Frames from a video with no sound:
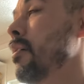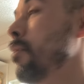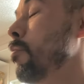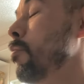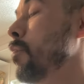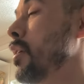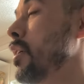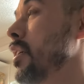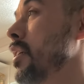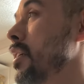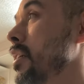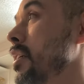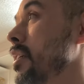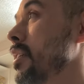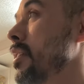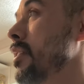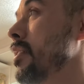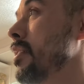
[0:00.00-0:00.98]

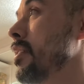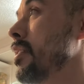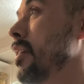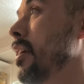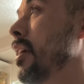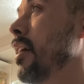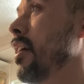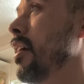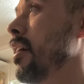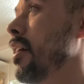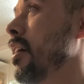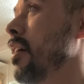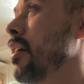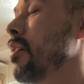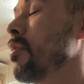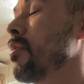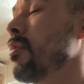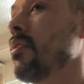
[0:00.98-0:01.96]
But
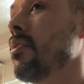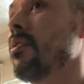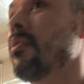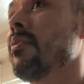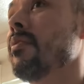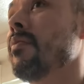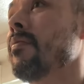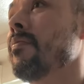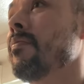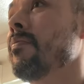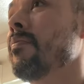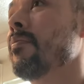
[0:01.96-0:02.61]
I don't know,